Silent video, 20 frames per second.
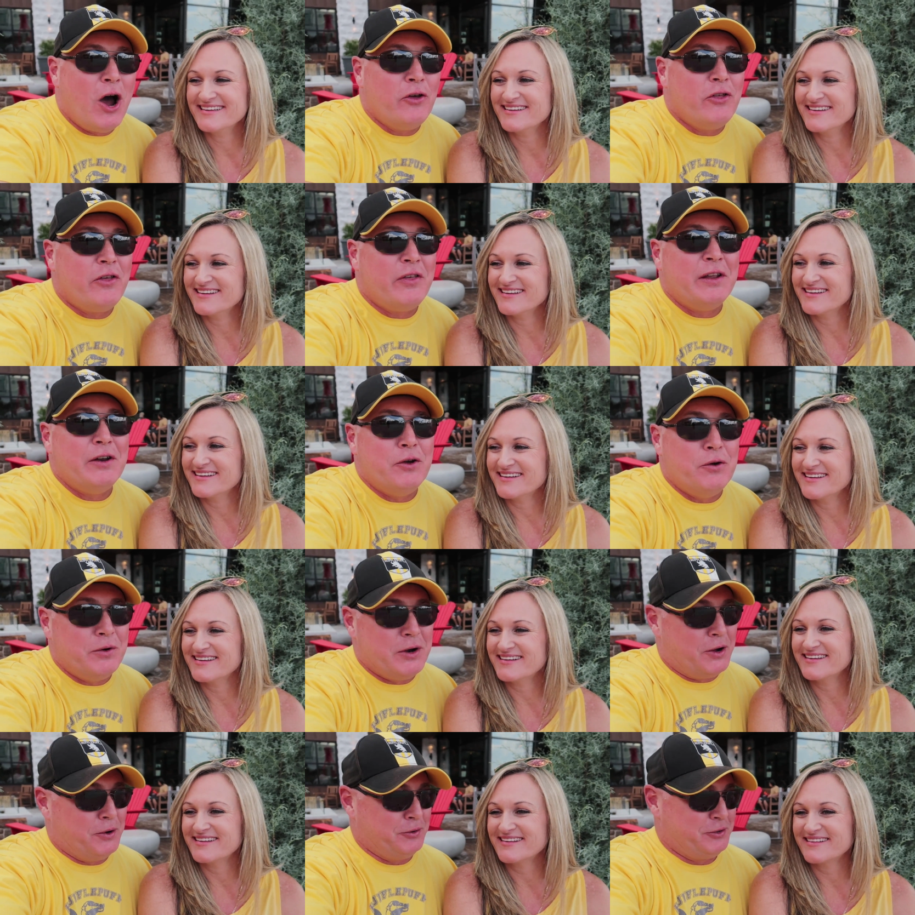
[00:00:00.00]
Speaker 1: other than
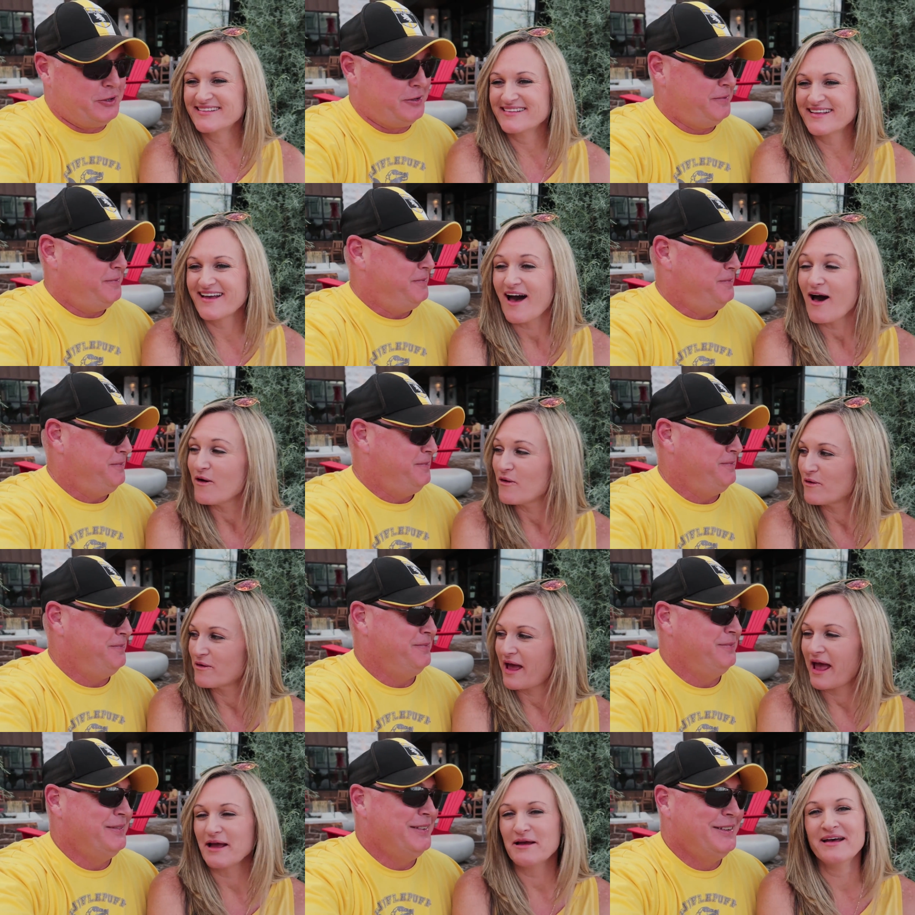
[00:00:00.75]
Uno's.
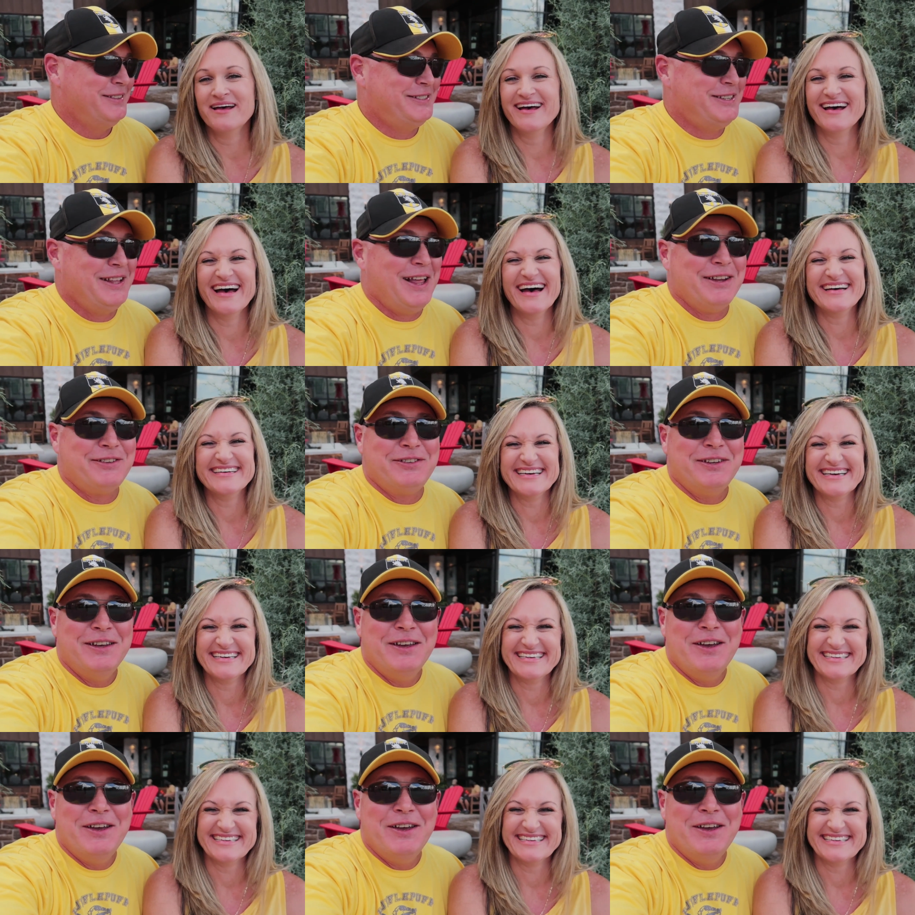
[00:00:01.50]
Speaker 2: Oh, okay. she likes